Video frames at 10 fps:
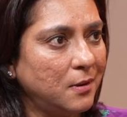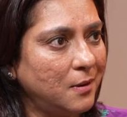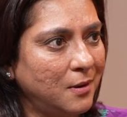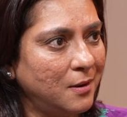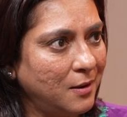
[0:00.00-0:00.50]

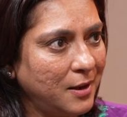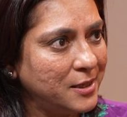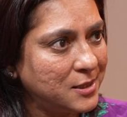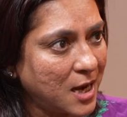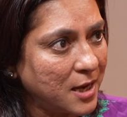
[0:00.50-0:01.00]
her
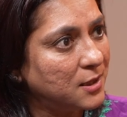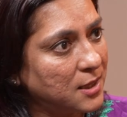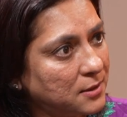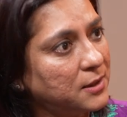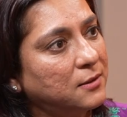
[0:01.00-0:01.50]
entire
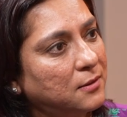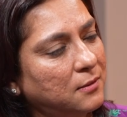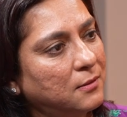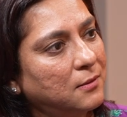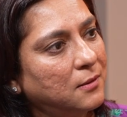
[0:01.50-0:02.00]
career
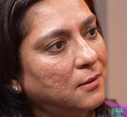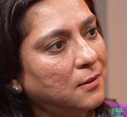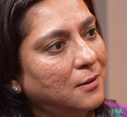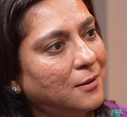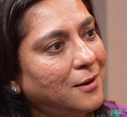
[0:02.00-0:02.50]

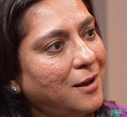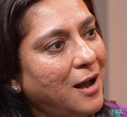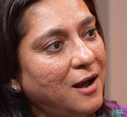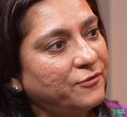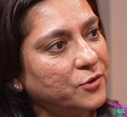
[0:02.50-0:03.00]

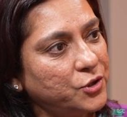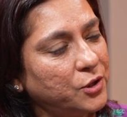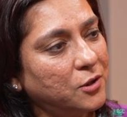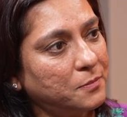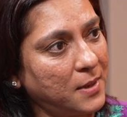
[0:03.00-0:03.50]
after she
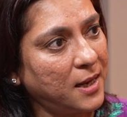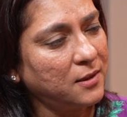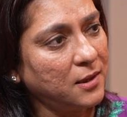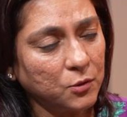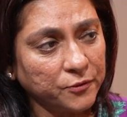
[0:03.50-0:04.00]
got
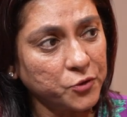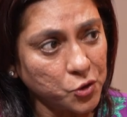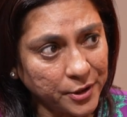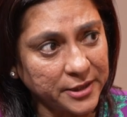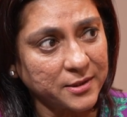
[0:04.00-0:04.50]
married out of
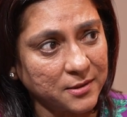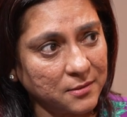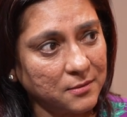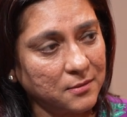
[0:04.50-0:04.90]
choice.